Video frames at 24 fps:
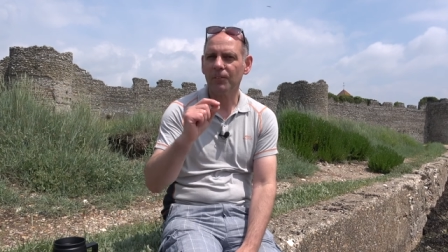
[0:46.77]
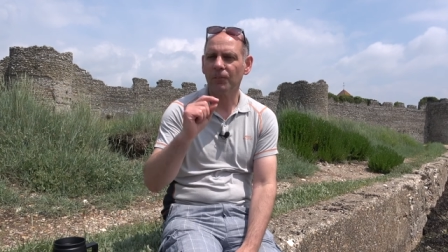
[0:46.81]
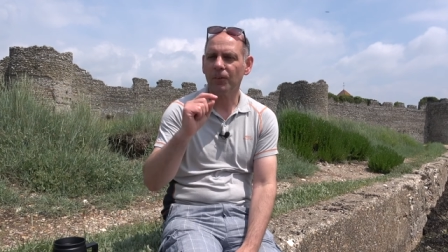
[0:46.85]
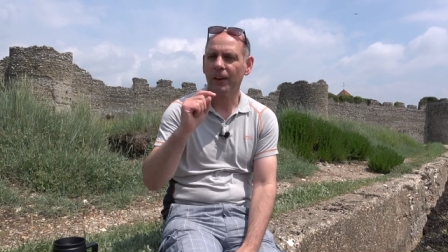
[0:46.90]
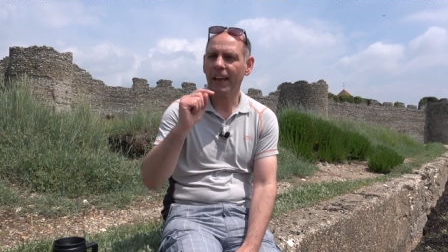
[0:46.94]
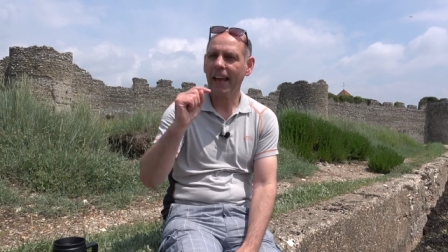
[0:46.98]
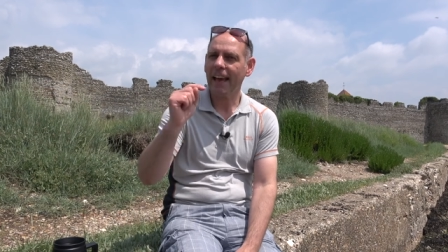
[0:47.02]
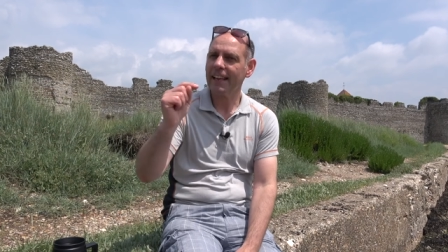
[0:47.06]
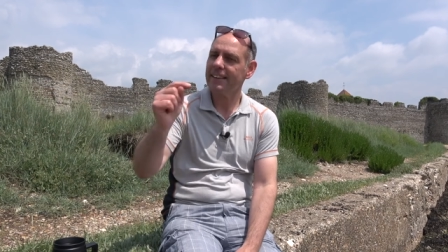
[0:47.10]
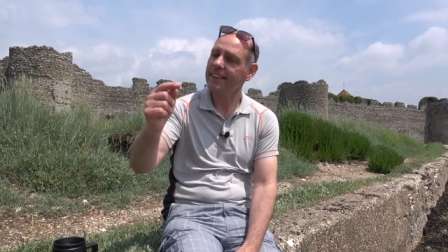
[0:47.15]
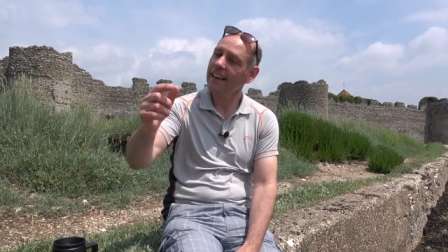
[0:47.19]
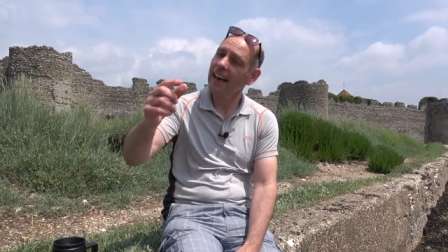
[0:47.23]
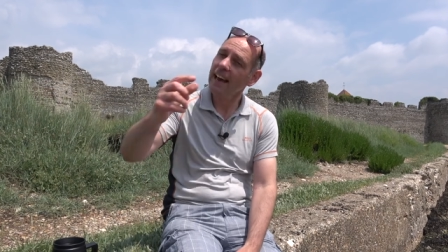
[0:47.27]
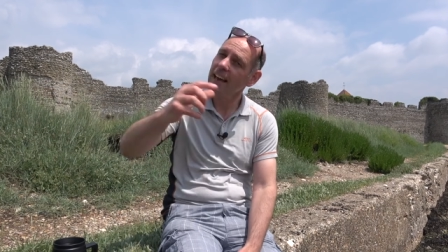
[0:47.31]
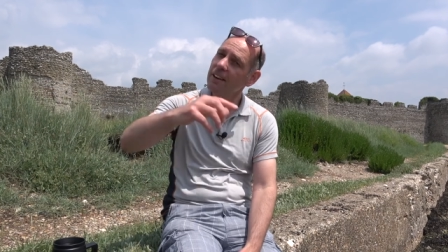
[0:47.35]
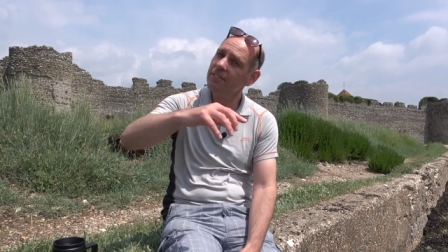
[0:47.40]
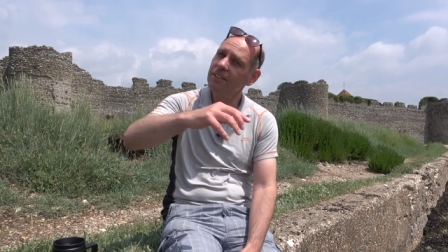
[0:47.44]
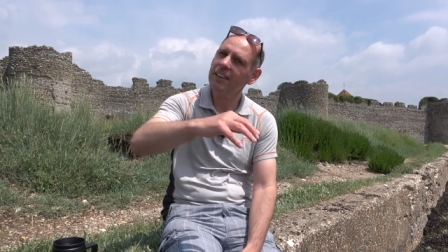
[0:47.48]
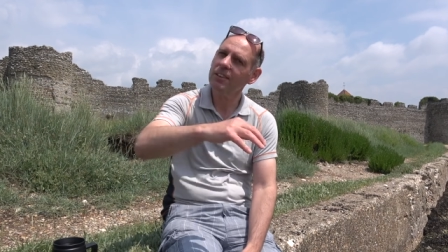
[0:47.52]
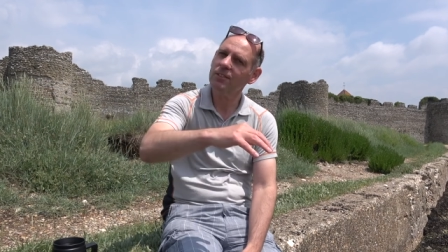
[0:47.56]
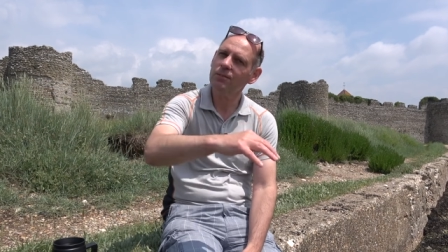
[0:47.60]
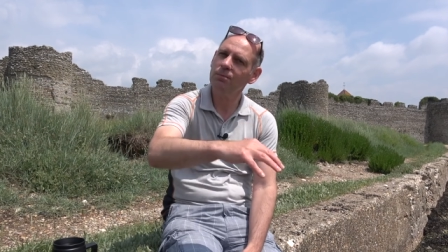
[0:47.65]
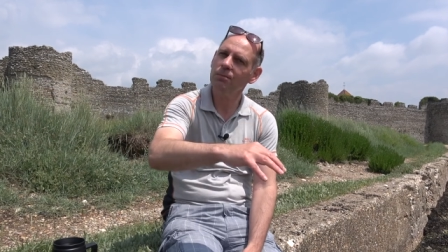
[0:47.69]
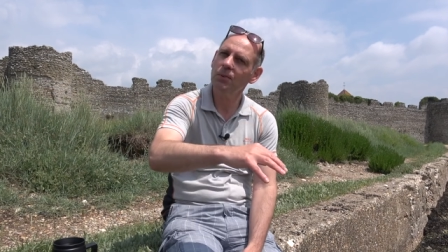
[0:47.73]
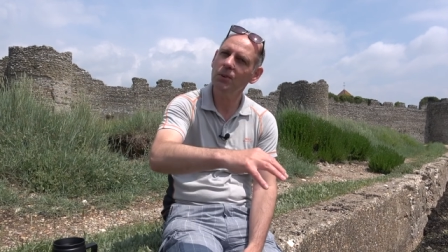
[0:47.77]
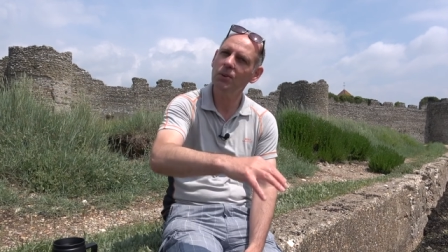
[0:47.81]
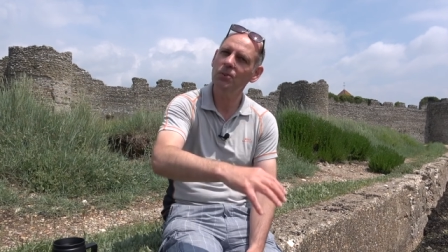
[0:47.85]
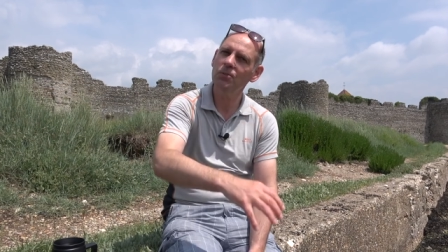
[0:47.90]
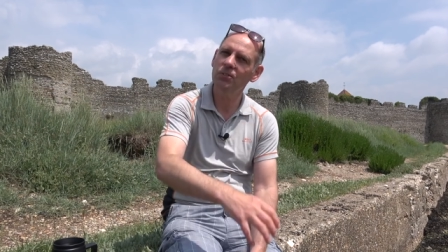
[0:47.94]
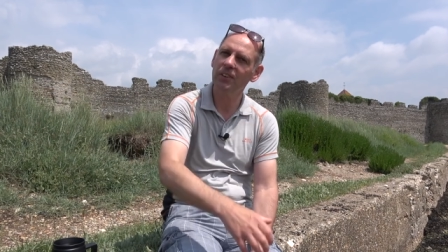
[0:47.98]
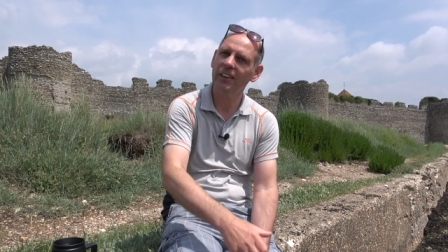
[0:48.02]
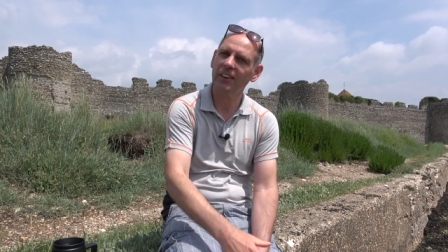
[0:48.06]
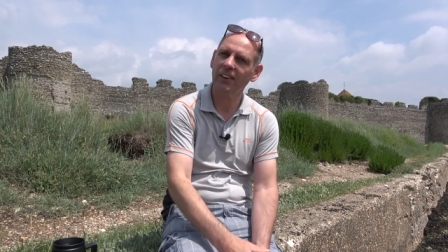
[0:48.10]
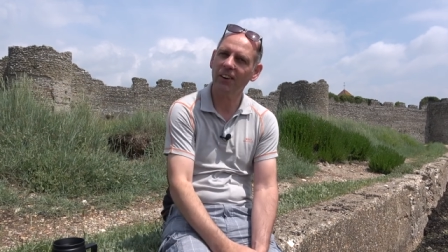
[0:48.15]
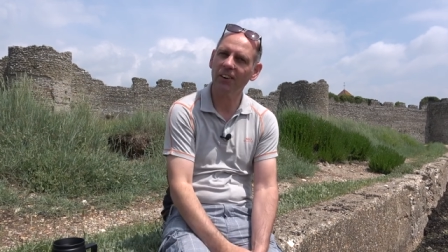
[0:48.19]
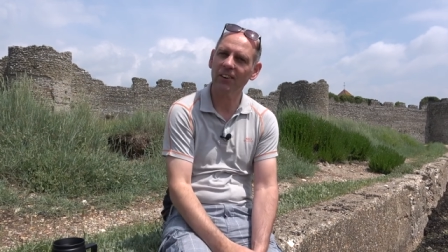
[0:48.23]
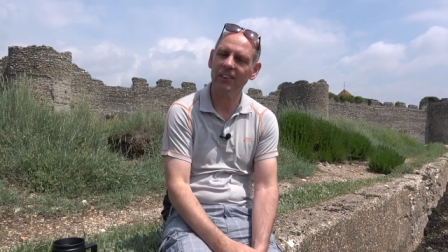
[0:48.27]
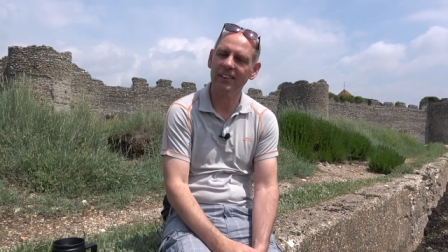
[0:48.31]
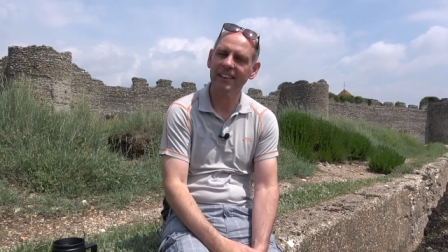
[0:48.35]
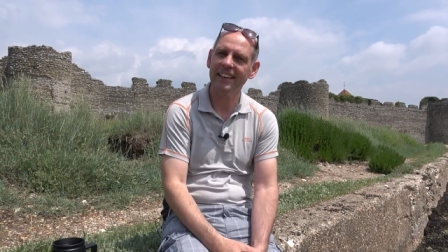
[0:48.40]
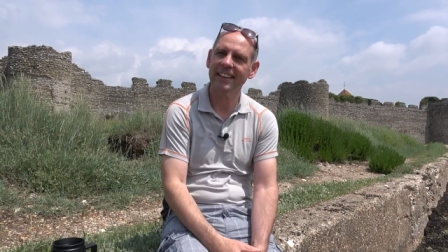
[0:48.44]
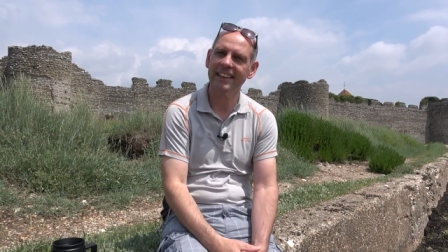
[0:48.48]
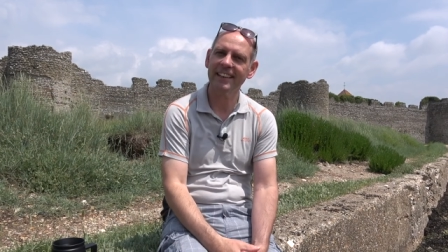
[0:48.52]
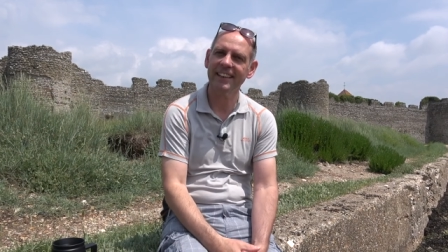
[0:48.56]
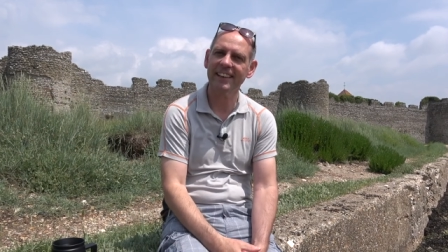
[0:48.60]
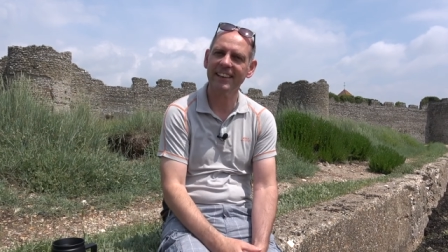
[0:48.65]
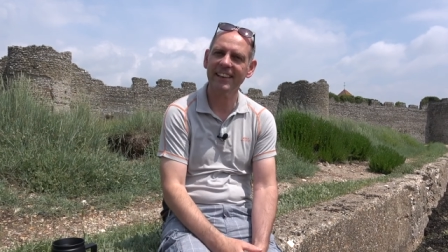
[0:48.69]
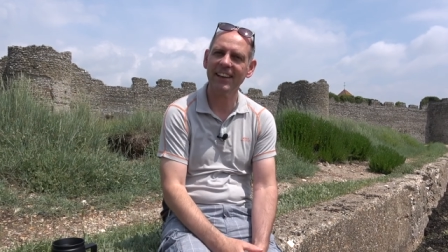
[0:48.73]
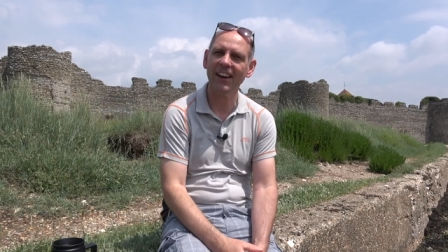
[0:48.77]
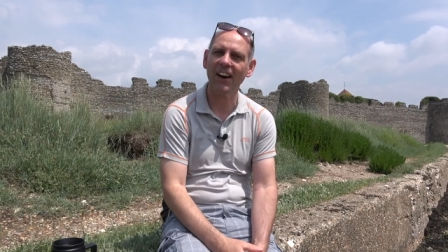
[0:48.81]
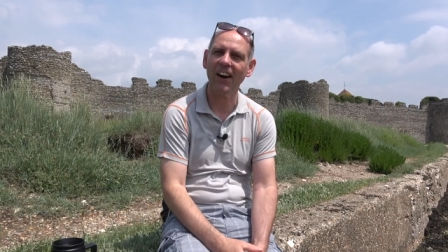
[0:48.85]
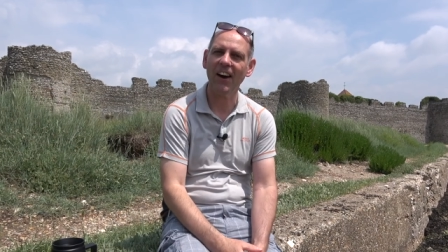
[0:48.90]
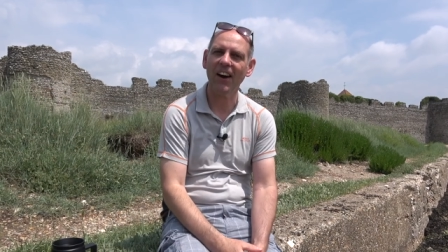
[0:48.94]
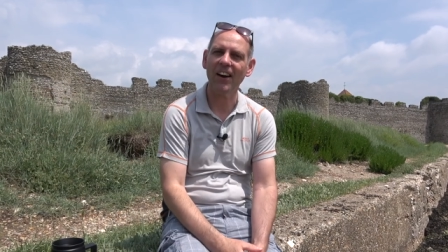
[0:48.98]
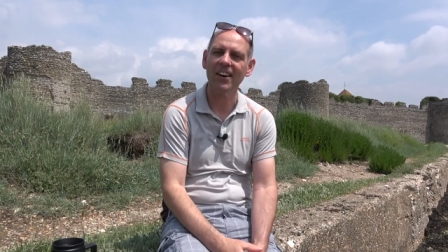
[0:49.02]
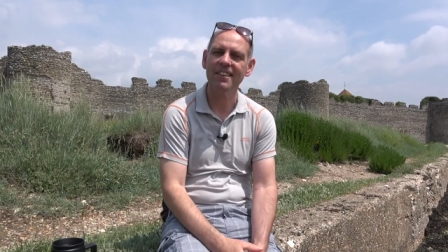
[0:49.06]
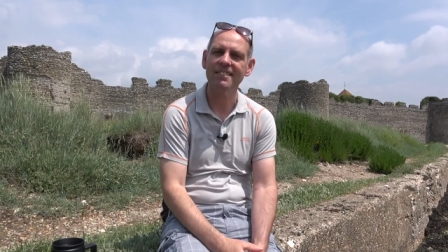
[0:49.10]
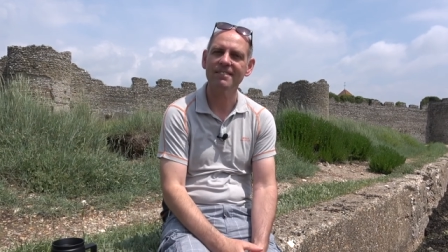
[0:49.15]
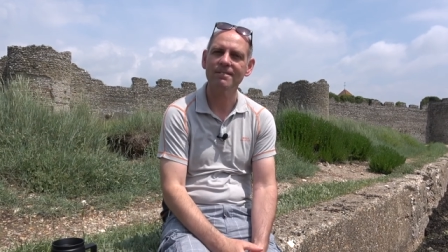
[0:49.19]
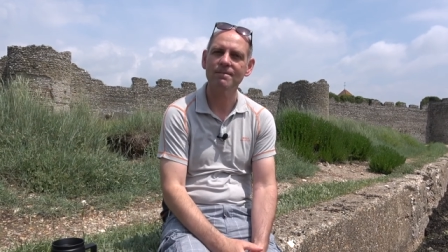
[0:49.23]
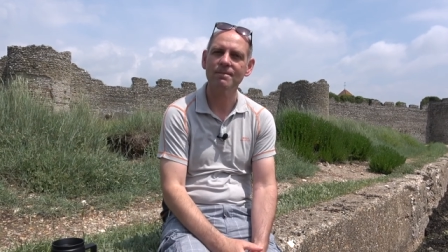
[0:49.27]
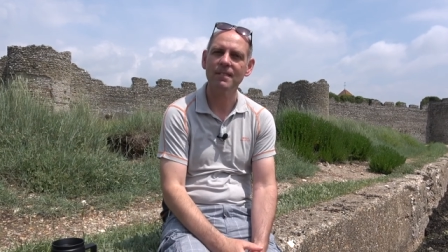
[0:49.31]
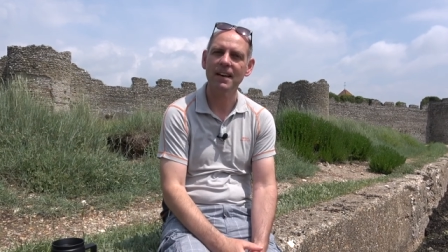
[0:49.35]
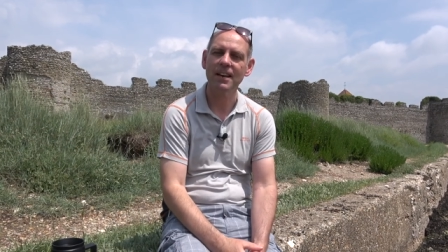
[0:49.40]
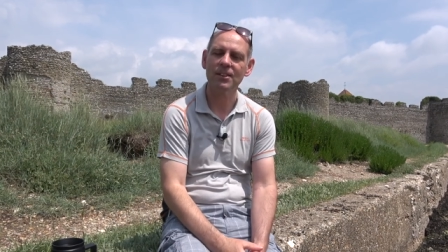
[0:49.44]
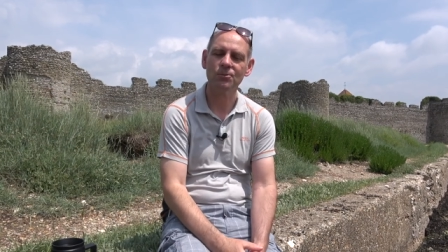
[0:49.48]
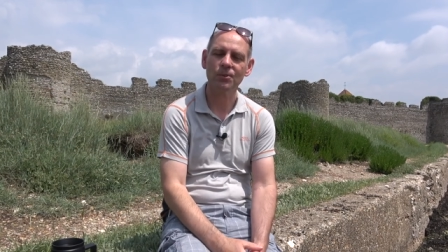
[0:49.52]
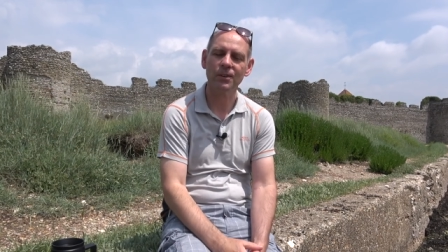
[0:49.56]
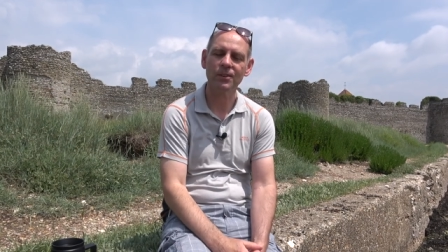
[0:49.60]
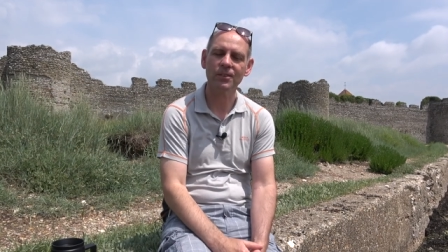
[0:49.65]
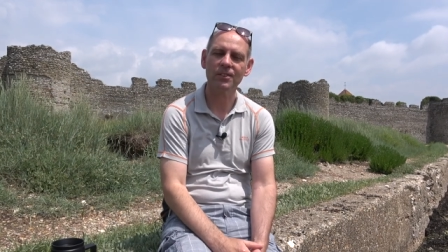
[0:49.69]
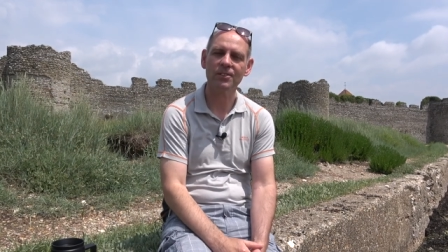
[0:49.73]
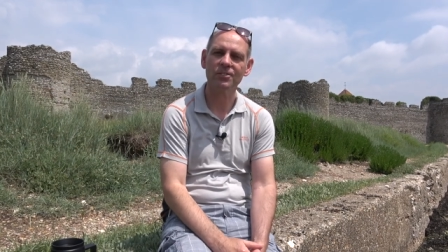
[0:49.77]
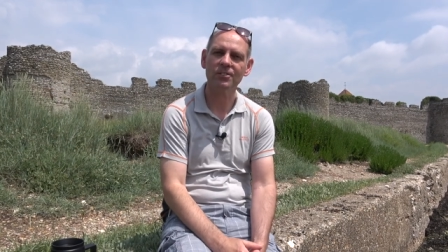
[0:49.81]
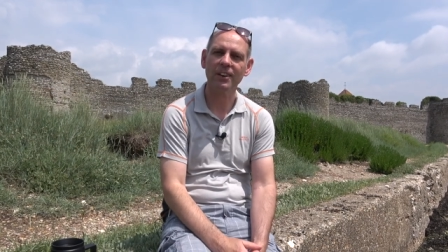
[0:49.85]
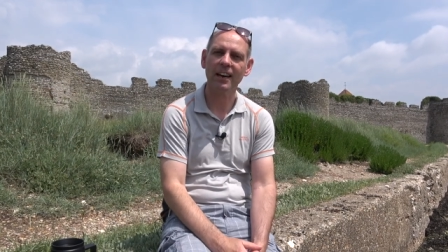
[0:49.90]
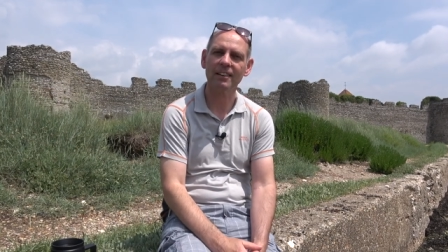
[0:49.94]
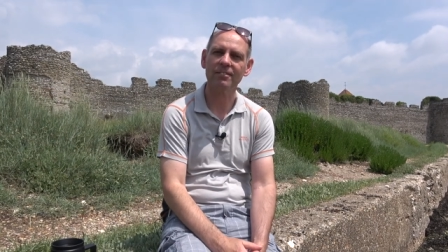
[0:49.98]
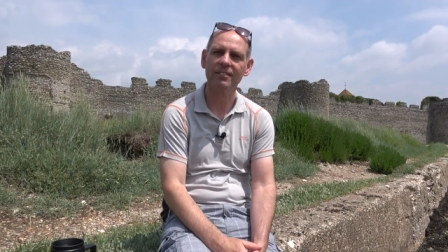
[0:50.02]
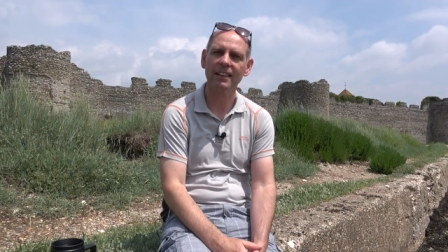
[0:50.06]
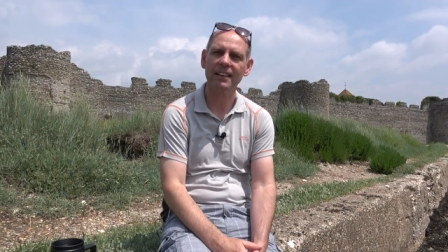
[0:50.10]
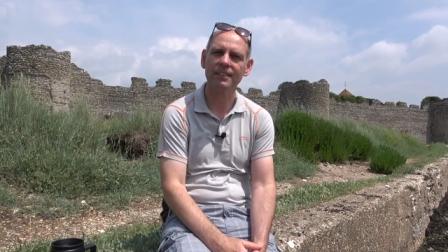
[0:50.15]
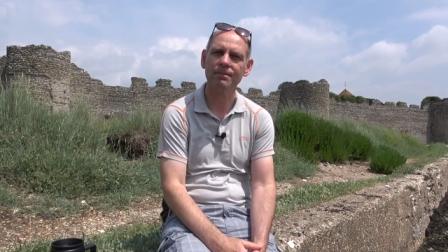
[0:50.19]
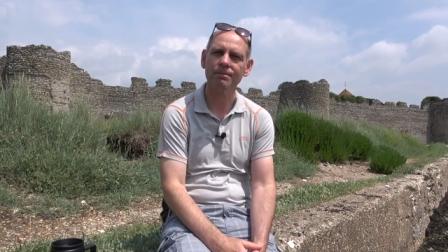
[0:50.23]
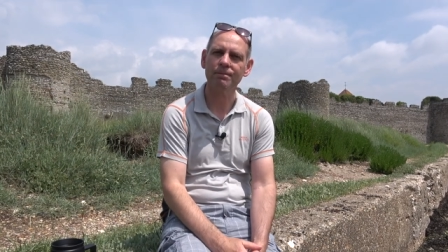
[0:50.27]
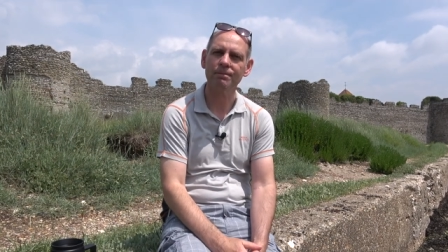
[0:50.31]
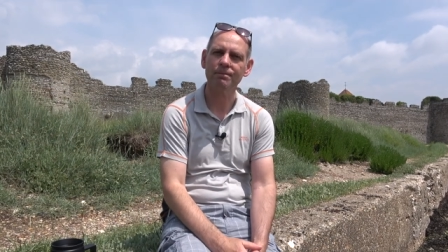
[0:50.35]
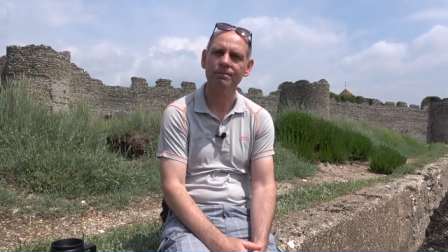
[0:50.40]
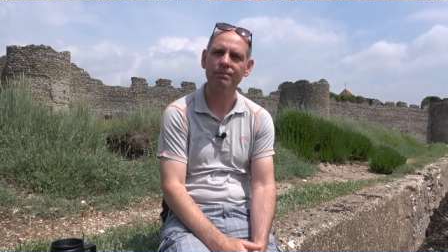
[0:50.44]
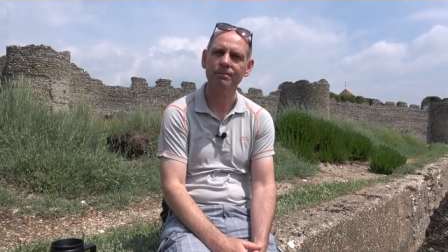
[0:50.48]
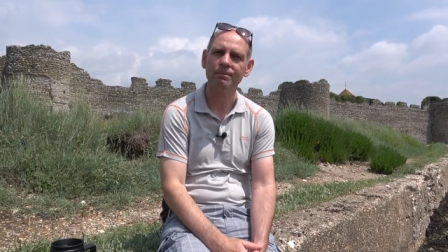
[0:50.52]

we had to have his music on in the car as we were traveling.